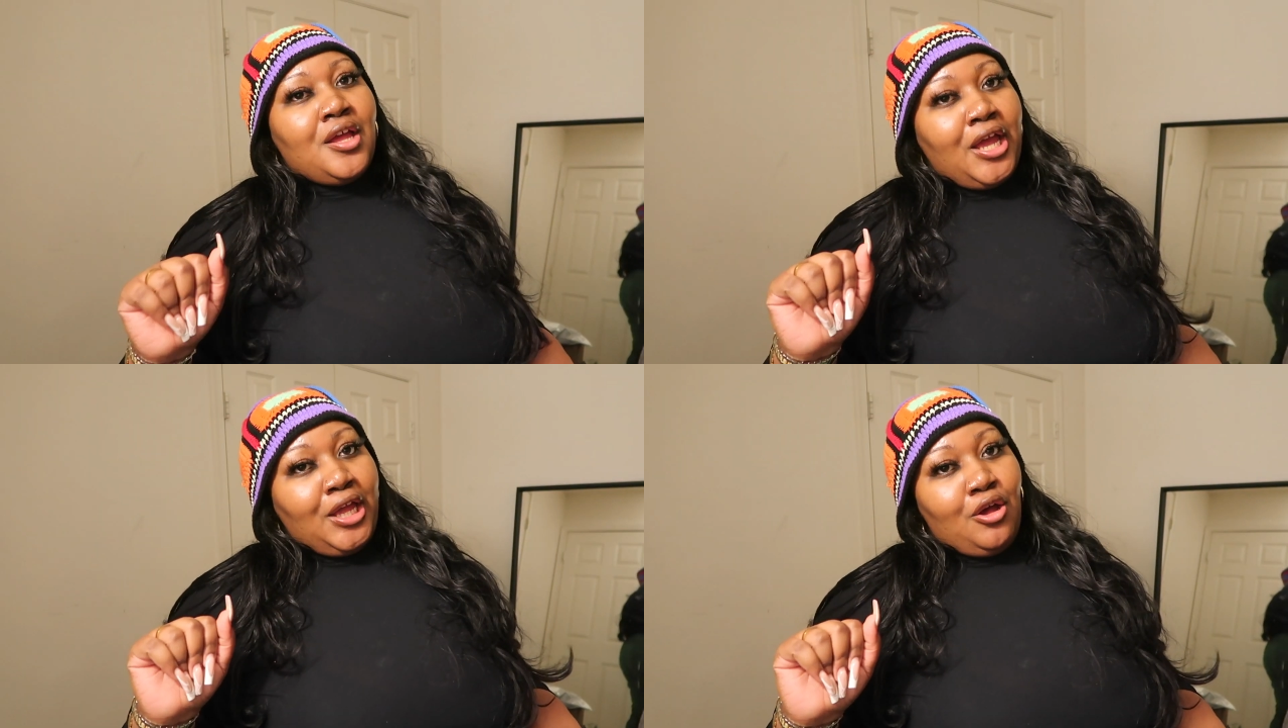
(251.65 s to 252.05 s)

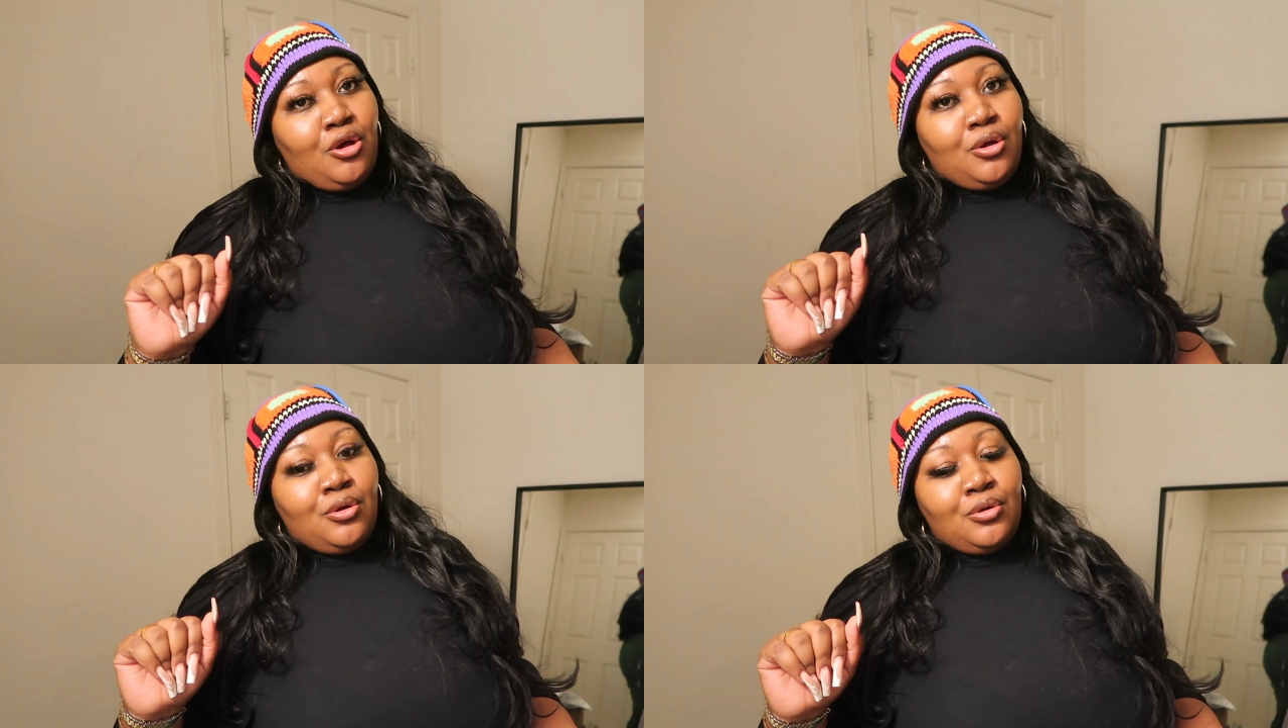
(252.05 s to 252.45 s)
hey
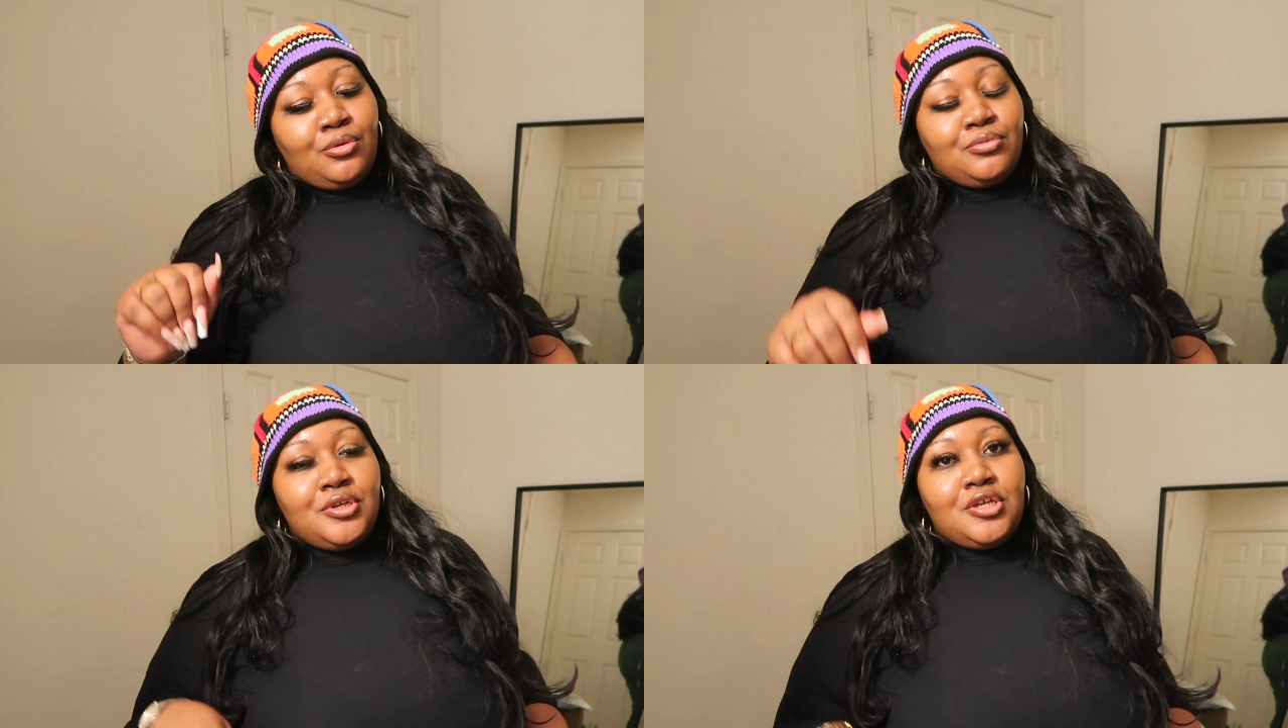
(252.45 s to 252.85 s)

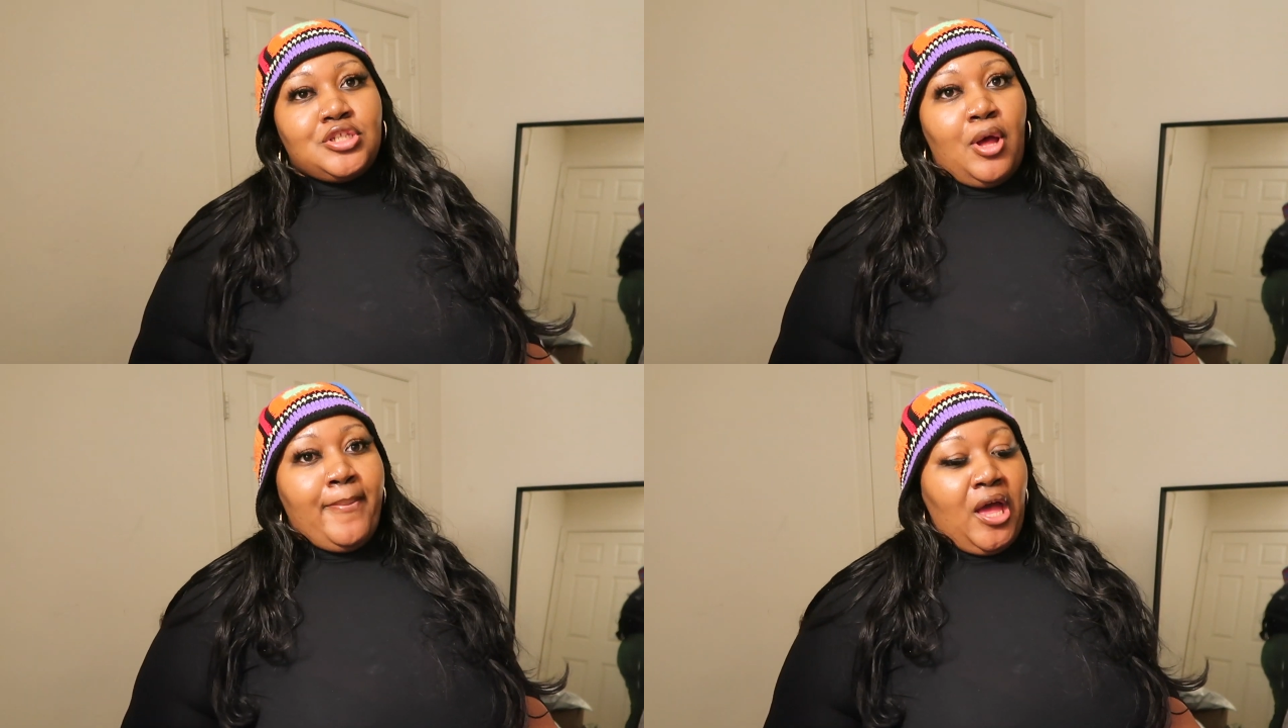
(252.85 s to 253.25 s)
y'all
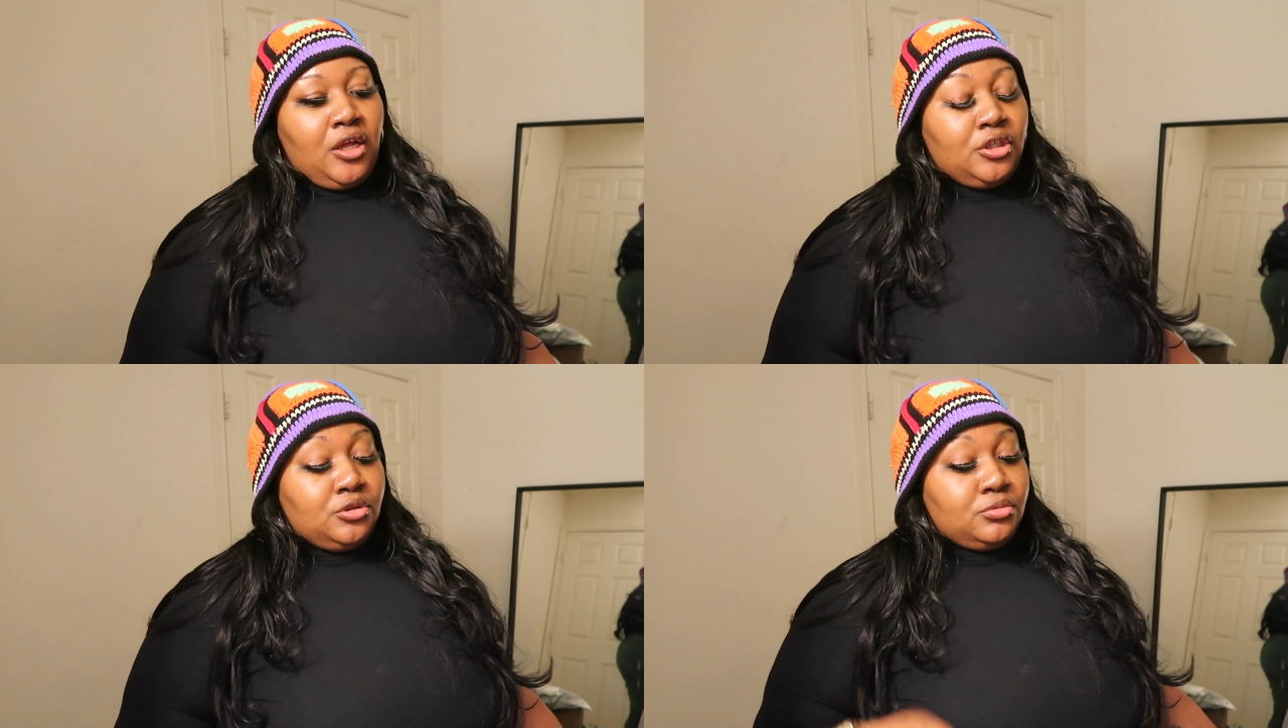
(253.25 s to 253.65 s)
so i'm back
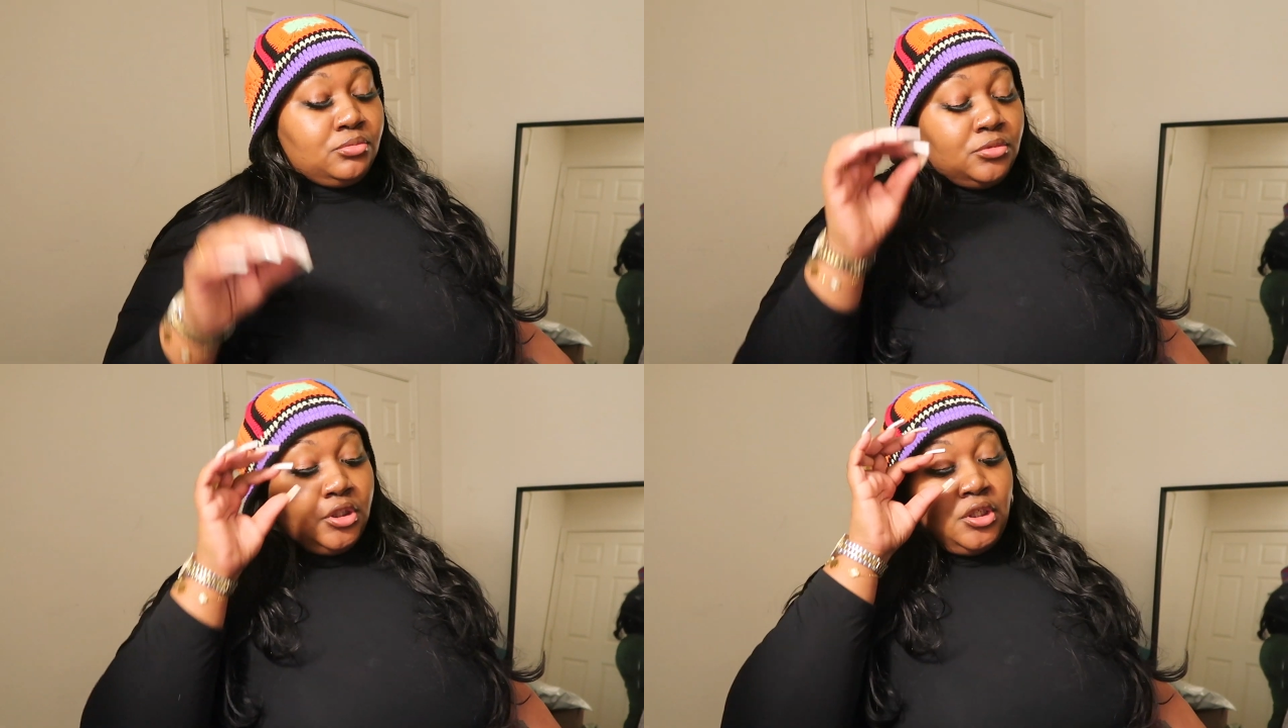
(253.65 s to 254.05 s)

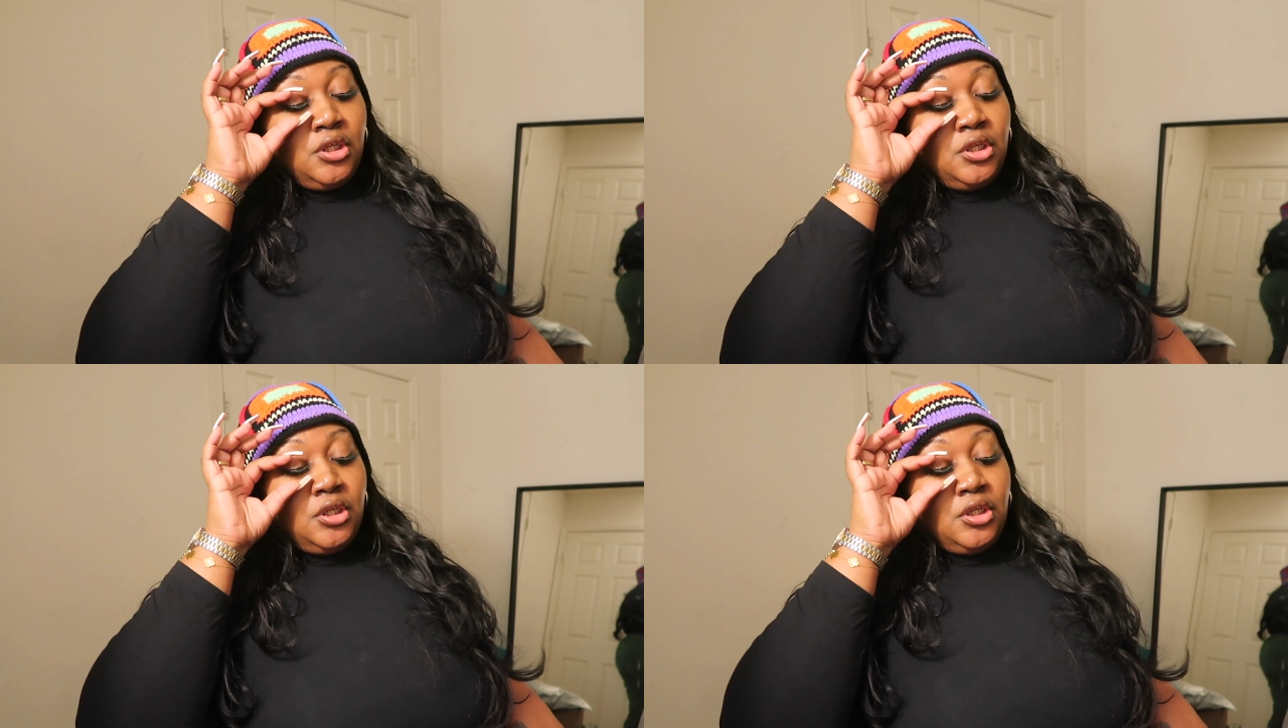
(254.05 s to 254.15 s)
home